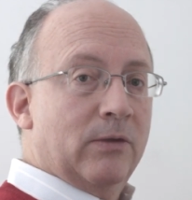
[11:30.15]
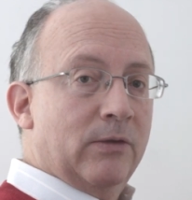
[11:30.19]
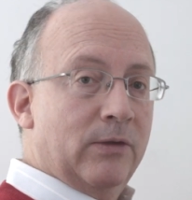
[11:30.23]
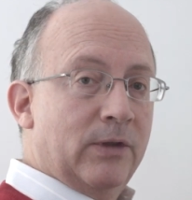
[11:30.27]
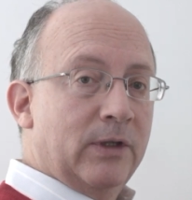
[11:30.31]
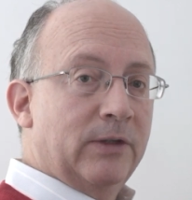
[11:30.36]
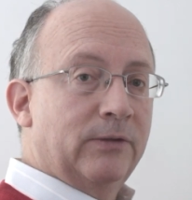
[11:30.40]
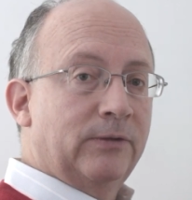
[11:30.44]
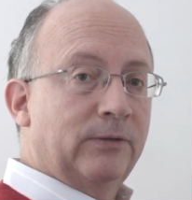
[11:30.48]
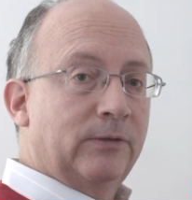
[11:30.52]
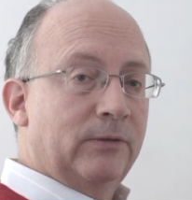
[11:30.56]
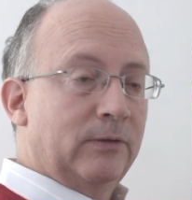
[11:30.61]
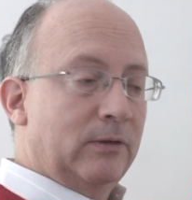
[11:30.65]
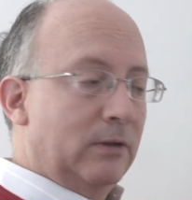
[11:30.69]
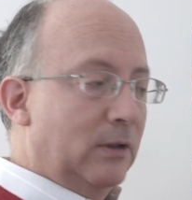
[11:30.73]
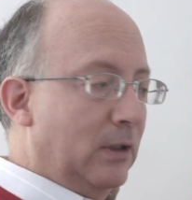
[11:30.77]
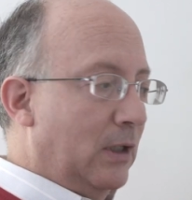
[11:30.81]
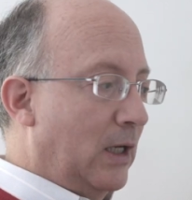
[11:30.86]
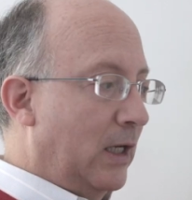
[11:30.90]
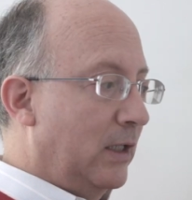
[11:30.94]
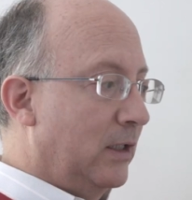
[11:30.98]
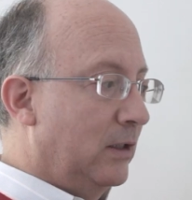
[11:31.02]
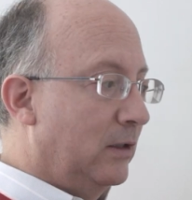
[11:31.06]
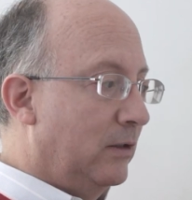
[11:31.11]
This
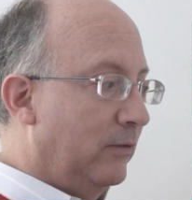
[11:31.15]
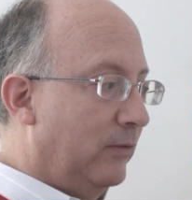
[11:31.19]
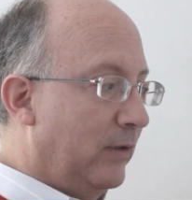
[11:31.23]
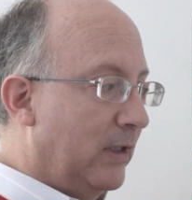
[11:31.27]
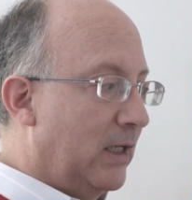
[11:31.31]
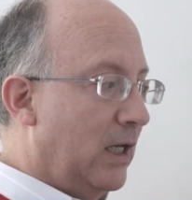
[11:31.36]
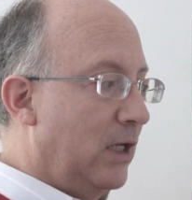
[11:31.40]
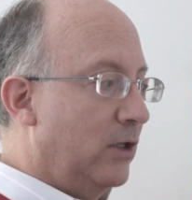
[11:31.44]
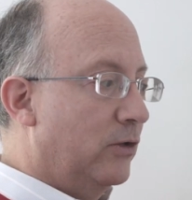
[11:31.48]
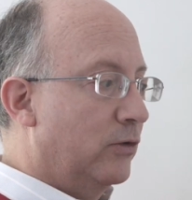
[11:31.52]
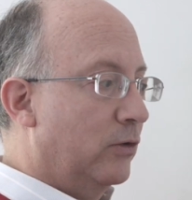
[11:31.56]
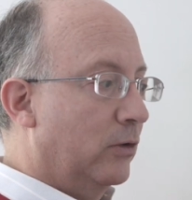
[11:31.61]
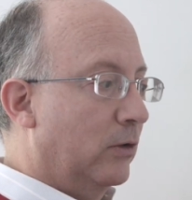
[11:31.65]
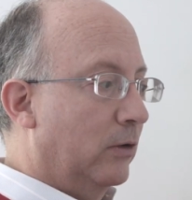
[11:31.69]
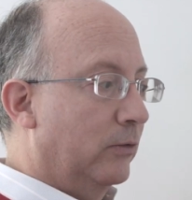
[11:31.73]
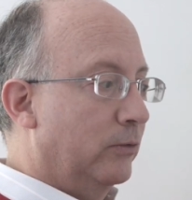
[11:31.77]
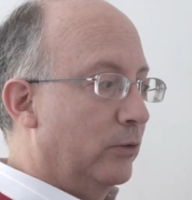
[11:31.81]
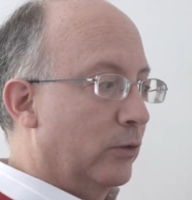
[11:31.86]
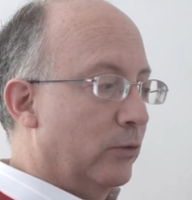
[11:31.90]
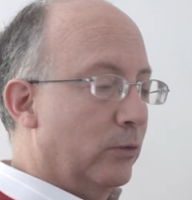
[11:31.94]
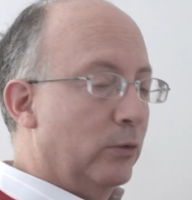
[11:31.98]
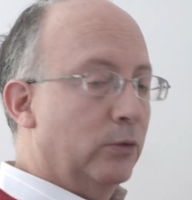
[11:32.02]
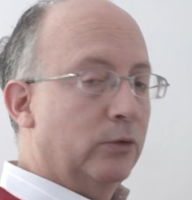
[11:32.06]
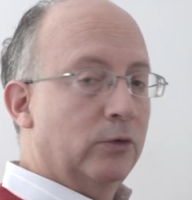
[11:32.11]
identification
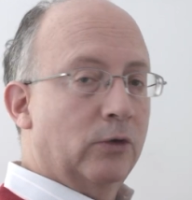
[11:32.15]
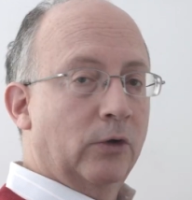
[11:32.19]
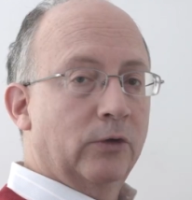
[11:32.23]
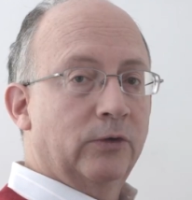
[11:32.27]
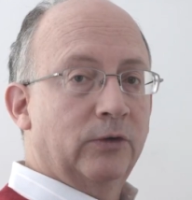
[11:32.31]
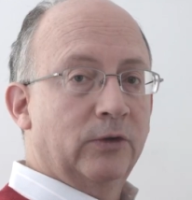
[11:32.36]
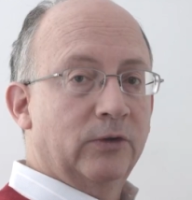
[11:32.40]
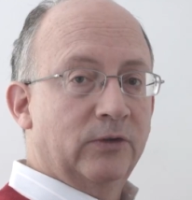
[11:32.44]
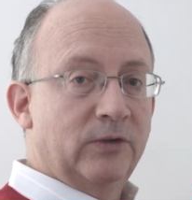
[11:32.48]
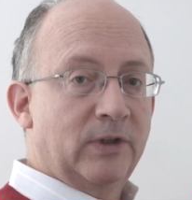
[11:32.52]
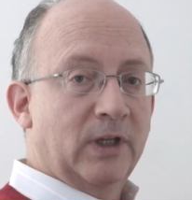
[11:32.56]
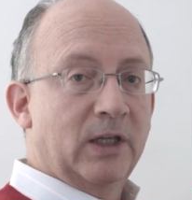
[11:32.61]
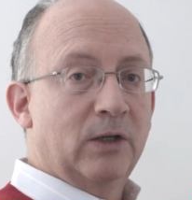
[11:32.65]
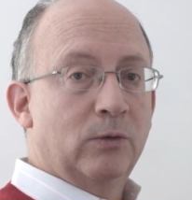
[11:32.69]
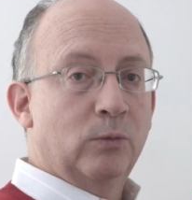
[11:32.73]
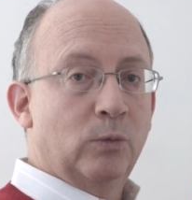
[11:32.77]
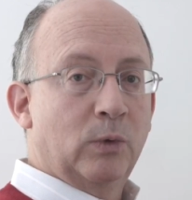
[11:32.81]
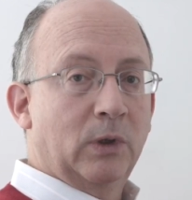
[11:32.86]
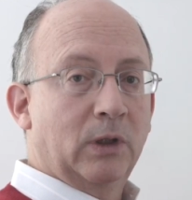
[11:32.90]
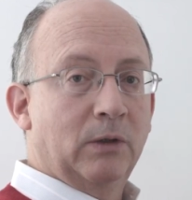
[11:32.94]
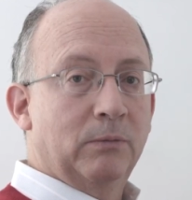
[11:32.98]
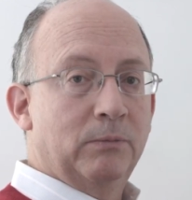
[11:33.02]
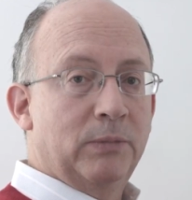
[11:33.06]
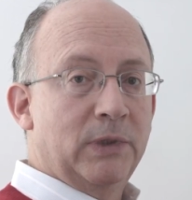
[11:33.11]
of the root causes then
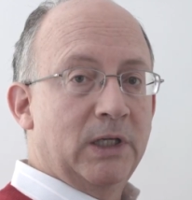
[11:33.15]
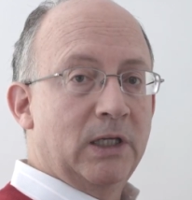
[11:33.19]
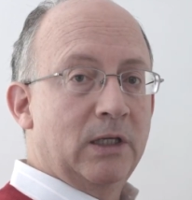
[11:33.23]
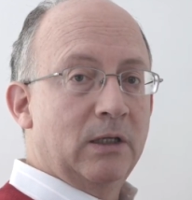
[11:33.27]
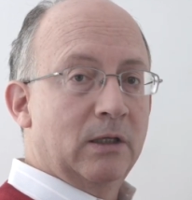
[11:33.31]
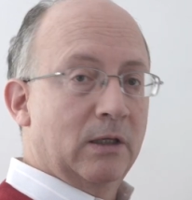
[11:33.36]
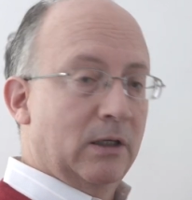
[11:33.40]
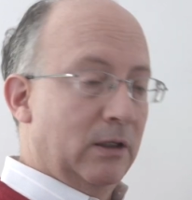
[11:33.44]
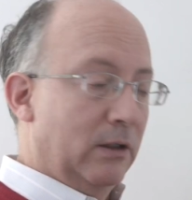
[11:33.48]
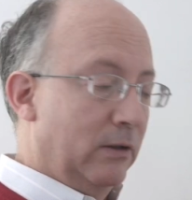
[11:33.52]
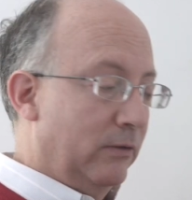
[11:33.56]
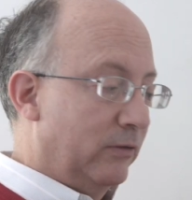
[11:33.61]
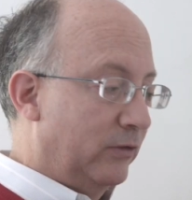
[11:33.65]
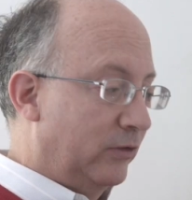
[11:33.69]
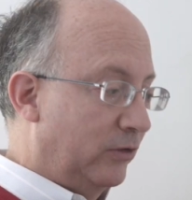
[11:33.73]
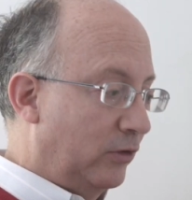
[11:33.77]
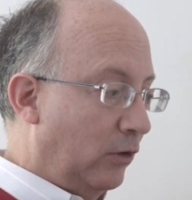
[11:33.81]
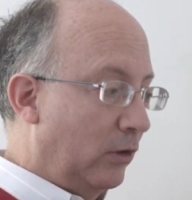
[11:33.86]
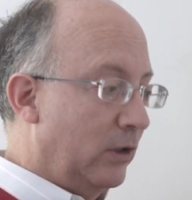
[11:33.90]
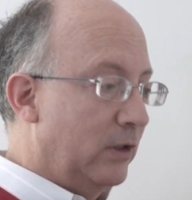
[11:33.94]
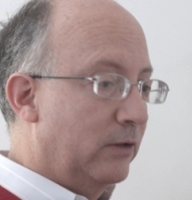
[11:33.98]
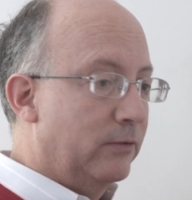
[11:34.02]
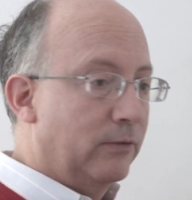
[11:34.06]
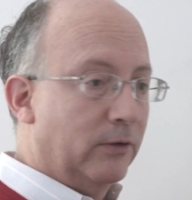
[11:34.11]
will be a
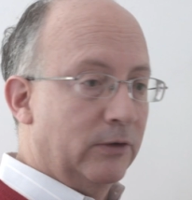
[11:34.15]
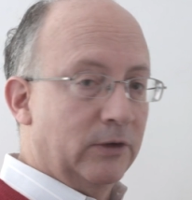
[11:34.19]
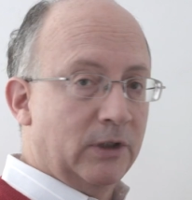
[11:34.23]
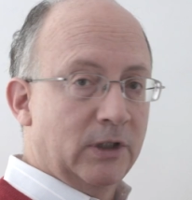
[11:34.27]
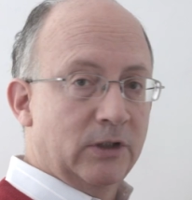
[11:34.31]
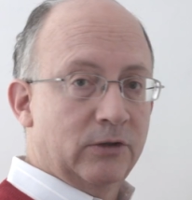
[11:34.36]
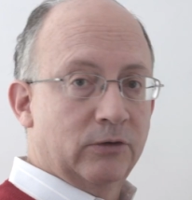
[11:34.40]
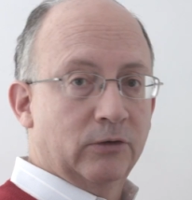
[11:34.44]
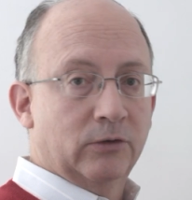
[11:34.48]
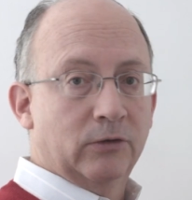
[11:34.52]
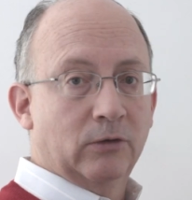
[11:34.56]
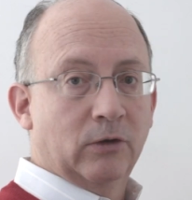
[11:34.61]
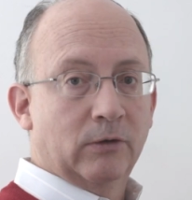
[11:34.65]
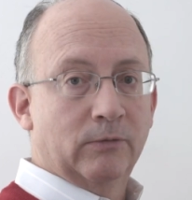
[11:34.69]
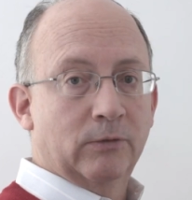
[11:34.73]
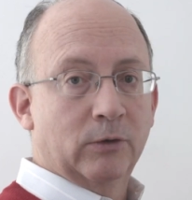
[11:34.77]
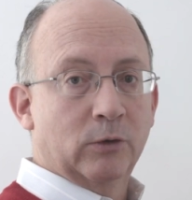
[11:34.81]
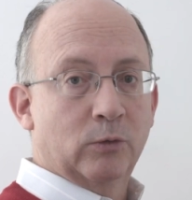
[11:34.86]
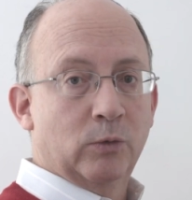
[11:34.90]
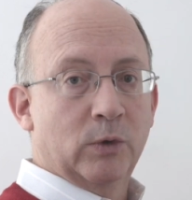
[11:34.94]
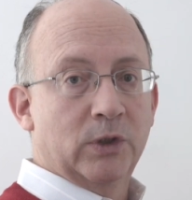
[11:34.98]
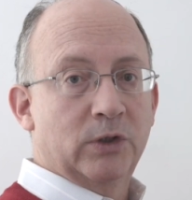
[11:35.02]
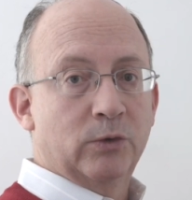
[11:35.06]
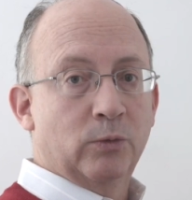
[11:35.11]
solid foundation
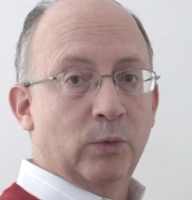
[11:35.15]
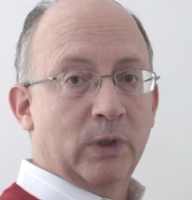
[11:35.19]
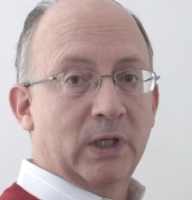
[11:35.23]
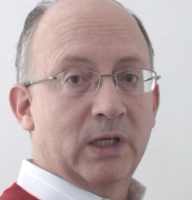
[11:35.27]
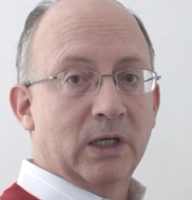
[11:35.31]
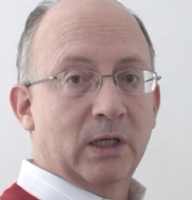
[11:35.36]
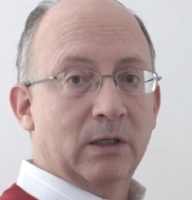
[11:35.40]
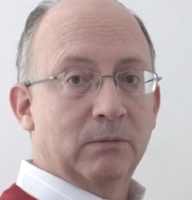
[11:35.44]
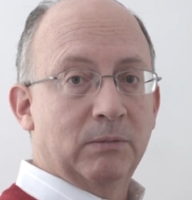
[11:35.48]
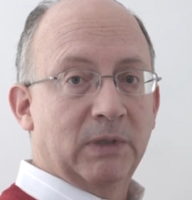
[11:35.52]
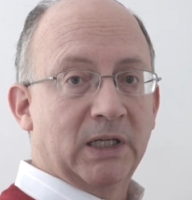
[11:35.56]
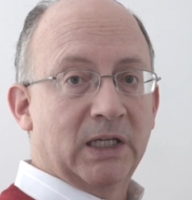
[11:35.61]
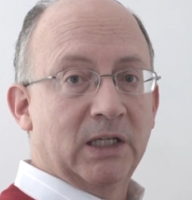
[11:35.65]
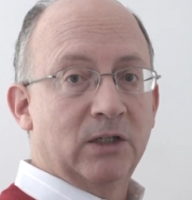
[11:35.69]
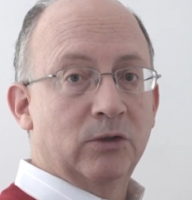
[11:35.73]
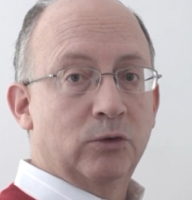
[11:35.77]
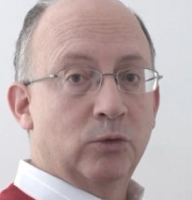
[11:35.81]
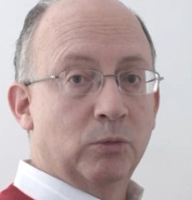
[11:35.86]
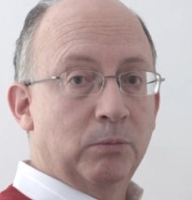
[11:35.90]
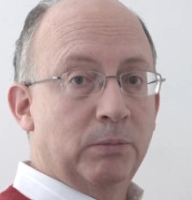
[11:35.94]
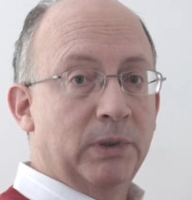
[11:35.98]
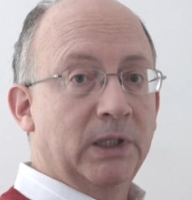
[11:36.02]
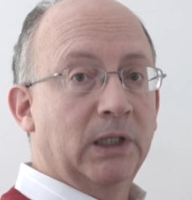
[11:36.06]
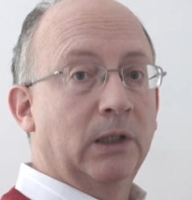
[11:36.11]
over which we can
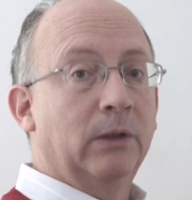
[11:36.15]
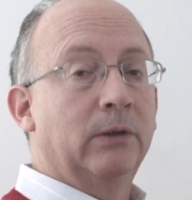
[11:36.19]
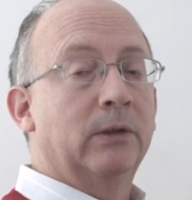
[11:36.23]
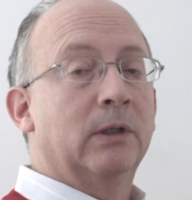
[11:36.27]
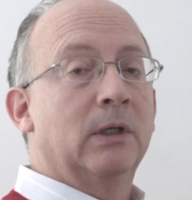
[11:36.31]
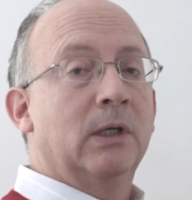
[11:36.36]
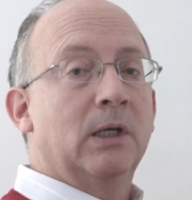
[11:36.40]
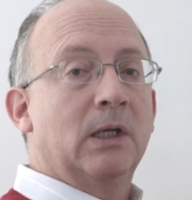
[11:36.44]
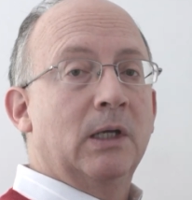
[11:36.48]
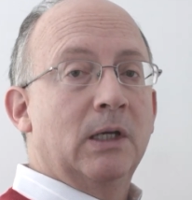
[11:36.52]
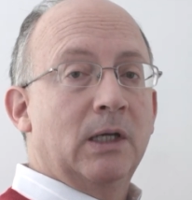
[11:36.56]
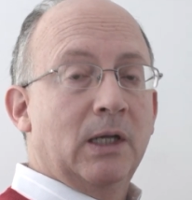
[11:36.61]
begin to build